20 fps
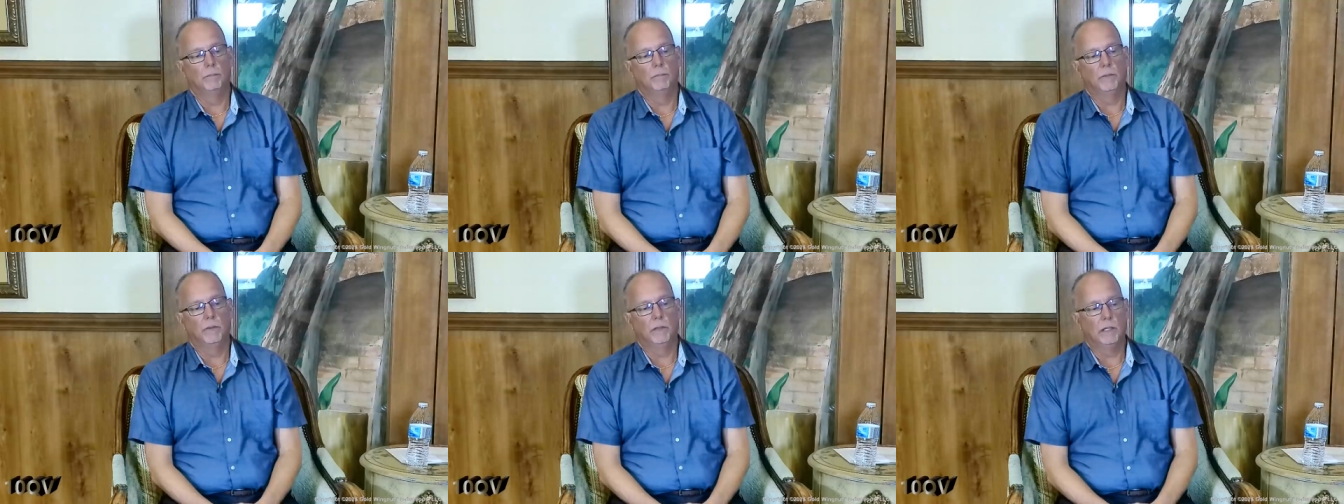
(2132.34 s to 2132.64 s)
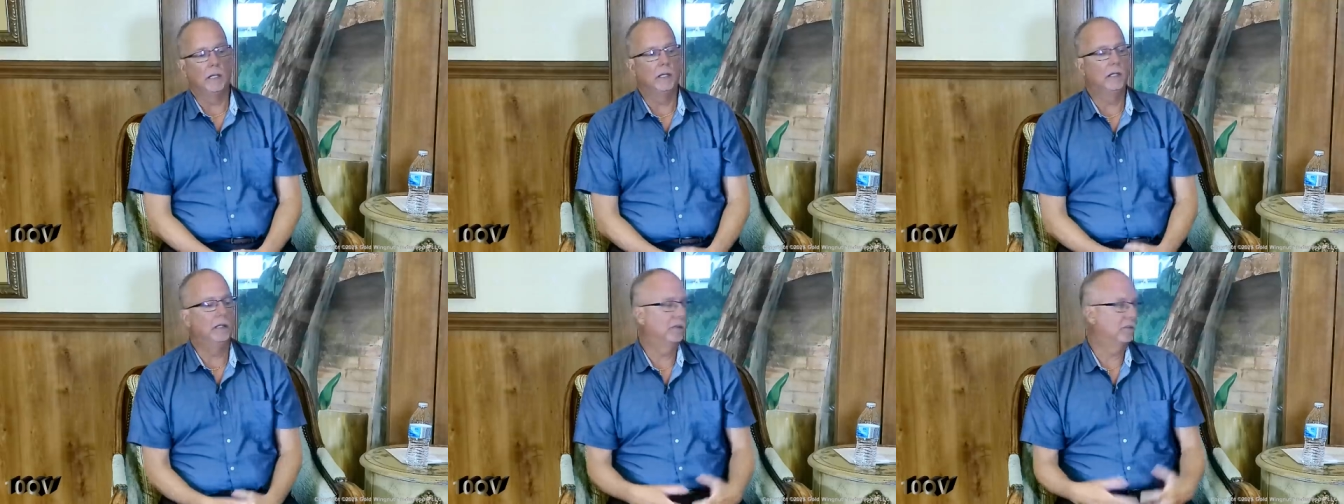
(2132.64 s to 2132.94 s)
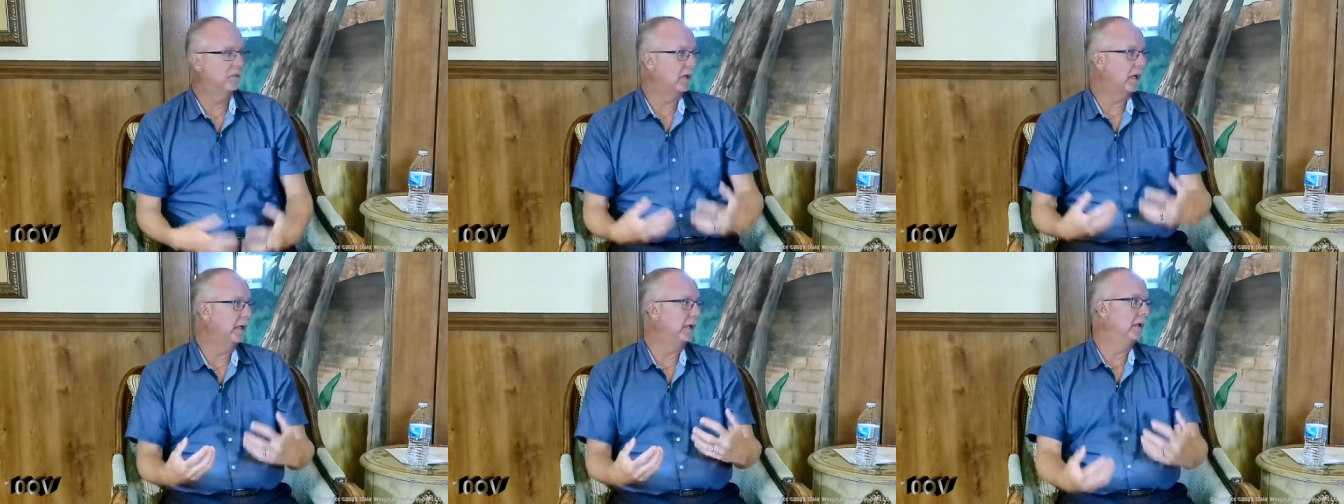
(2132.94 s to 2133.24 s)
getting
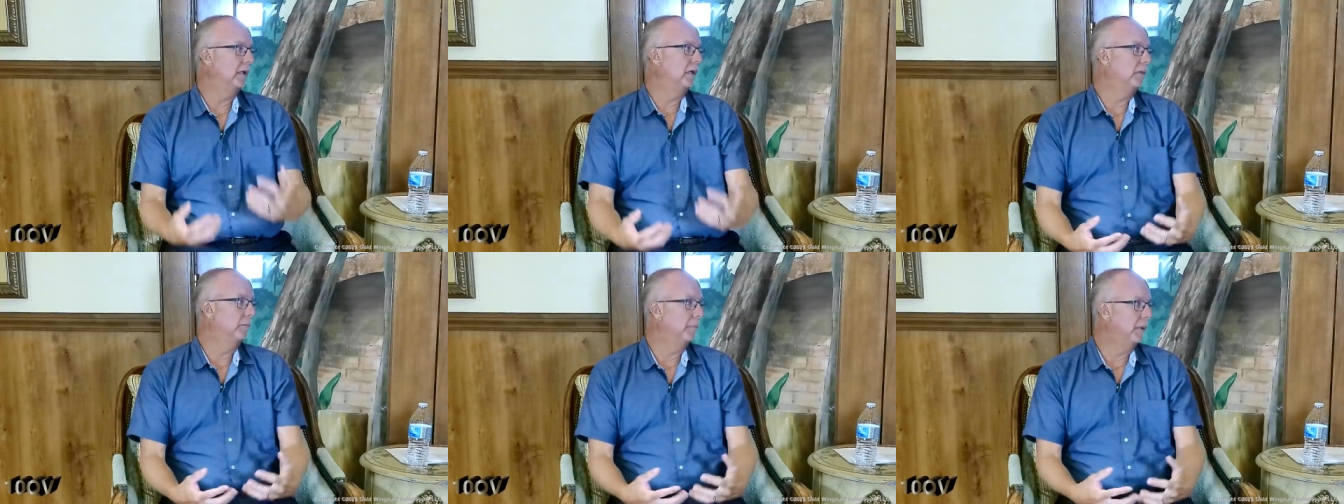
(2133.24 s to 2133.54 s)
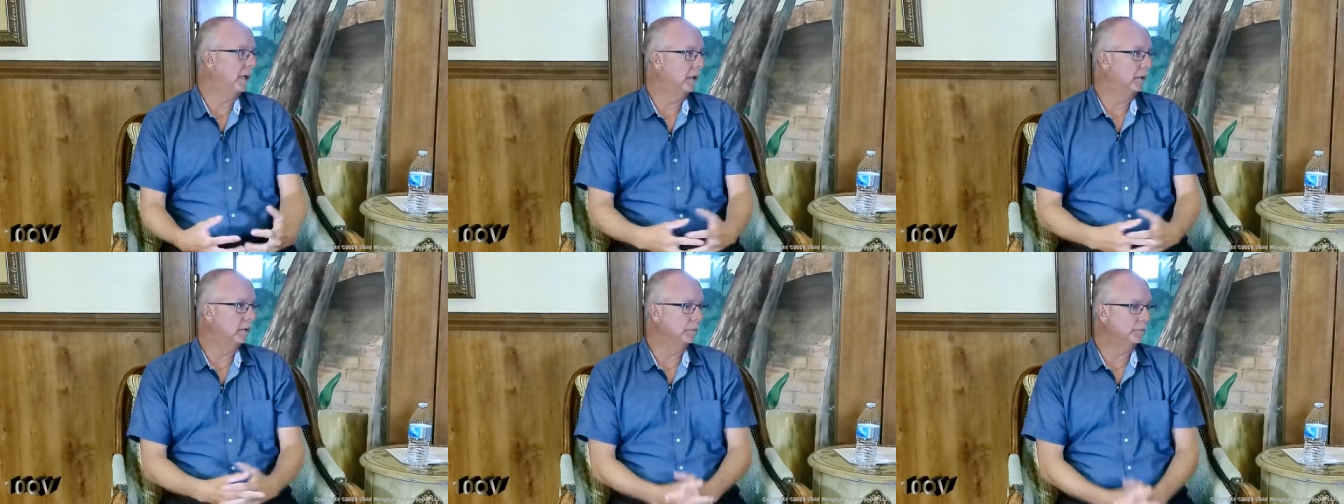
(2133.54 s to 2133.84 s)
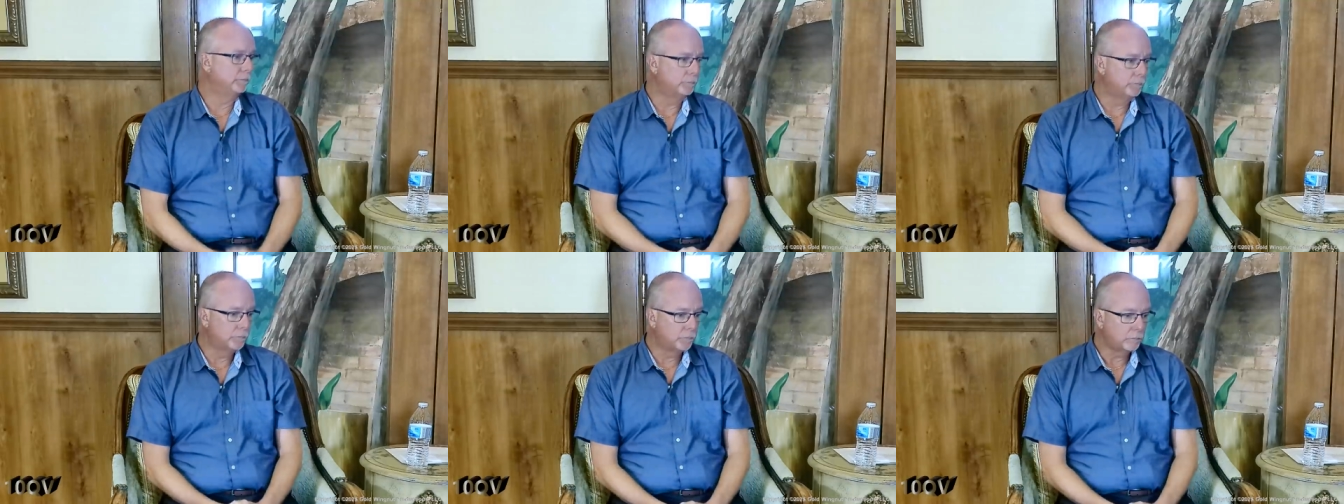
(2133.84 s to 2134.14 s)
excited about
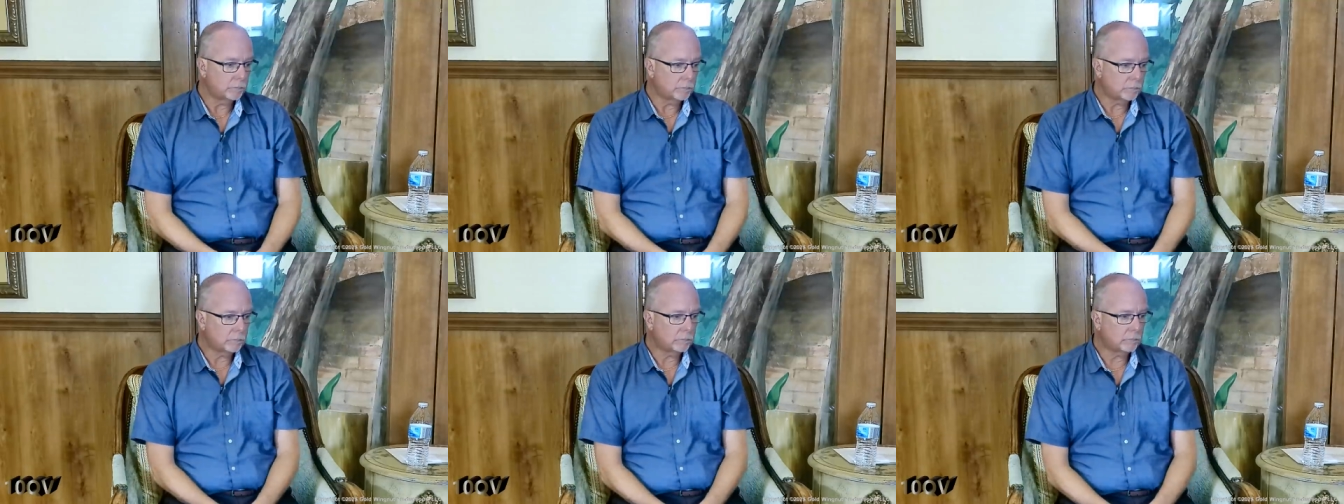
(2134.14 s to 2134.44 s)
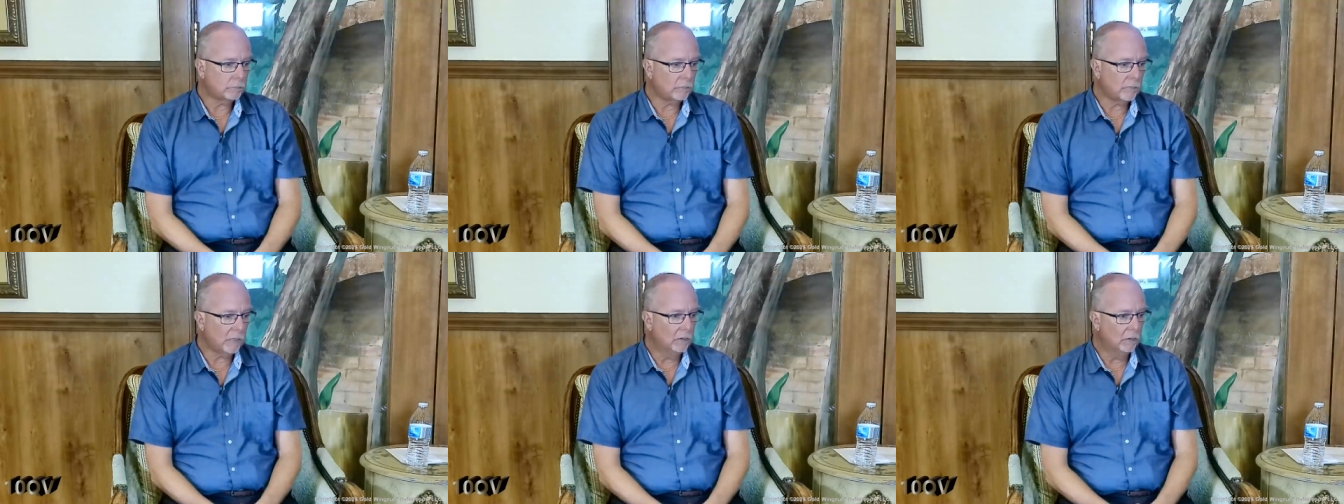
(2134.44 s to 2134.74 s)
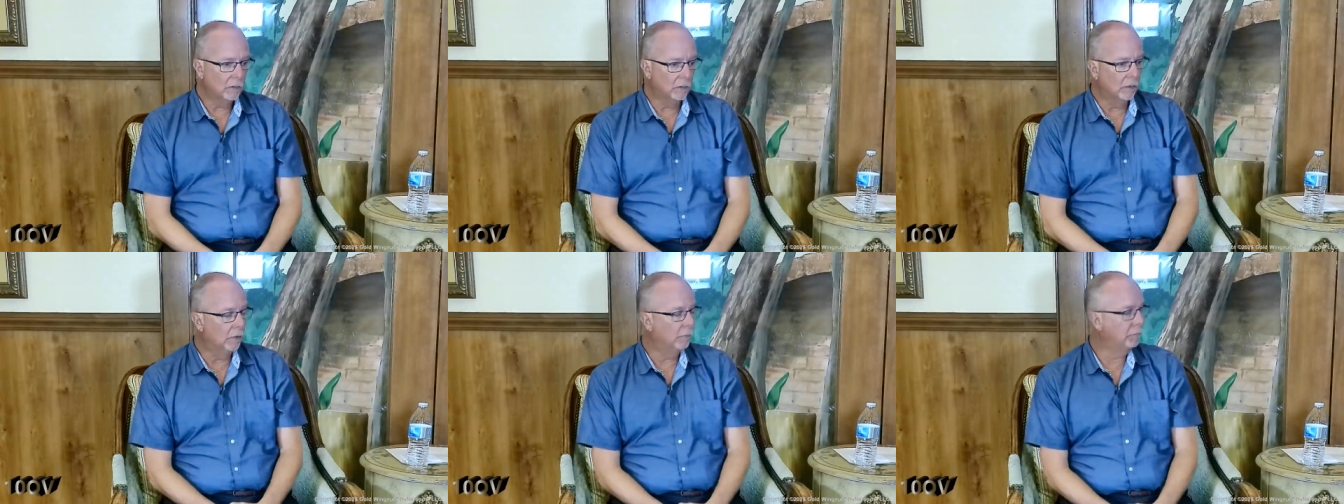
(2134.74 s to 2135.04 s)

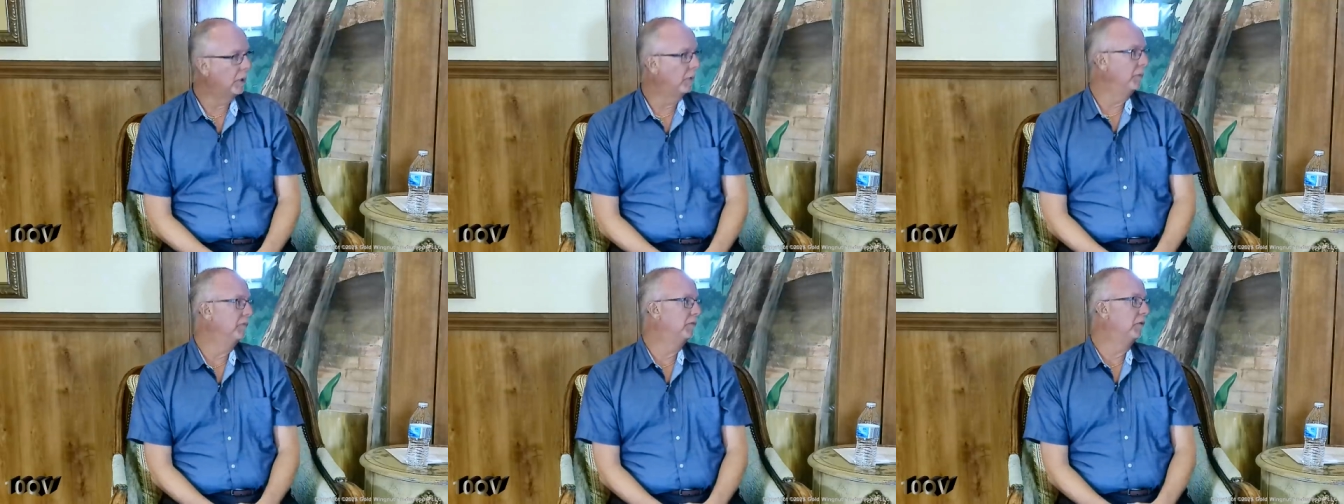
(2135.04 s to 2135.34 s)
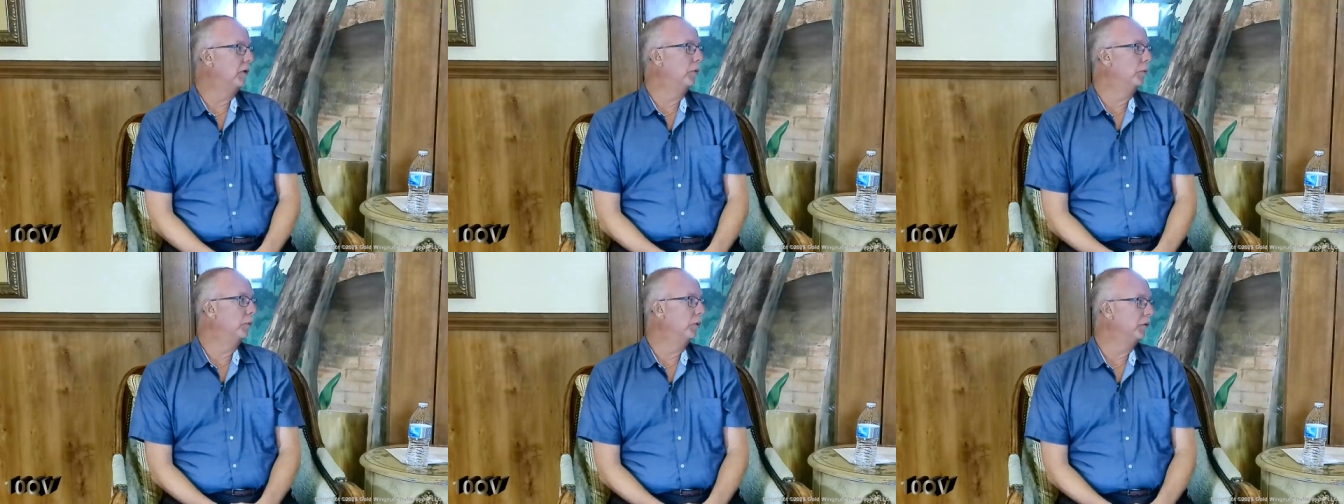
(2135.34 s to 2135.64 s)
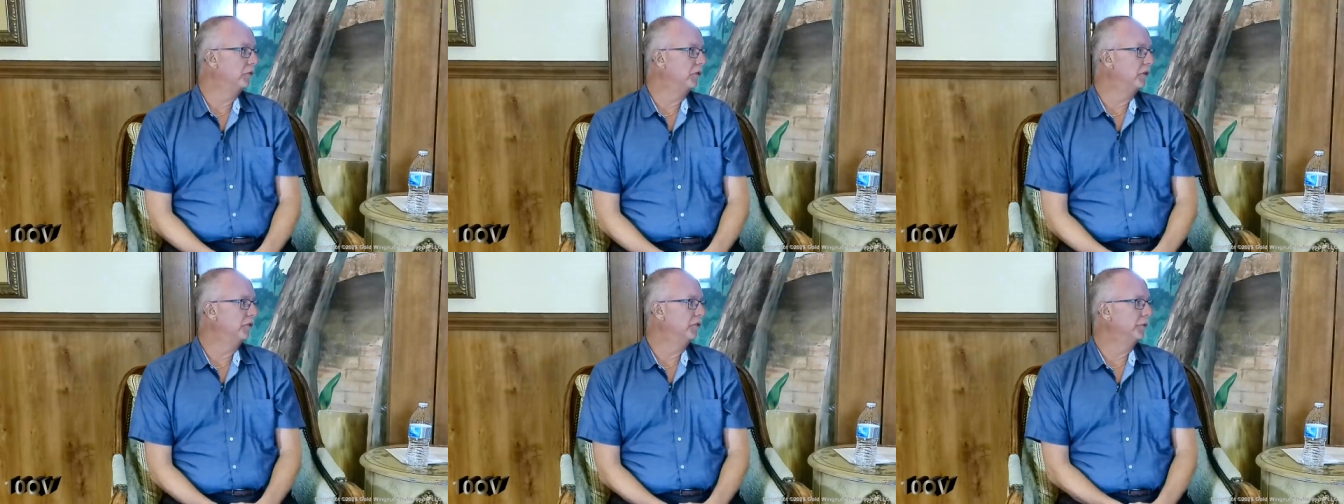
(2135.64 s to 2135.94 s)
the upcoming fall and winter
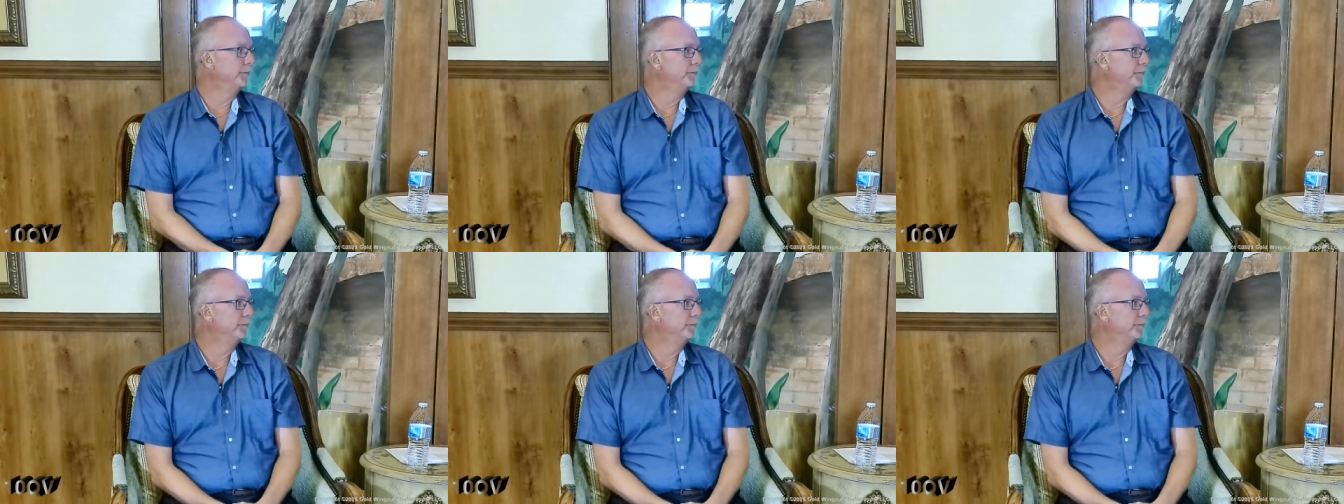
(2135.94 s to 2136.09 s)
season.